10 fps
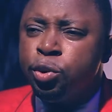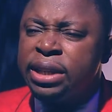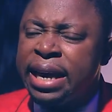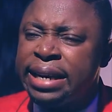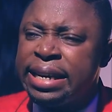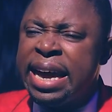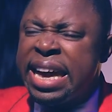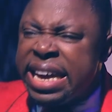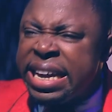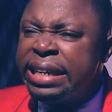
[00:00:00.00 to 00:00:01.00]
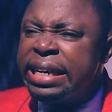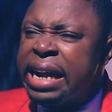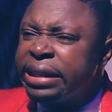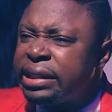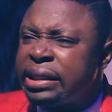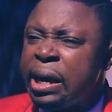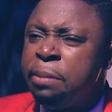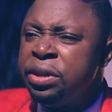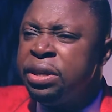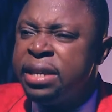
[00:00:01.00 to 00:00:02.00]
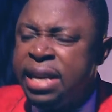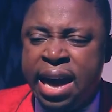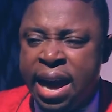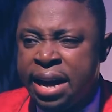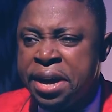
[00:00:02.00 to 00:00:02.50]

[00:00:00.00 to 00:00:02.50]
said, in the same year,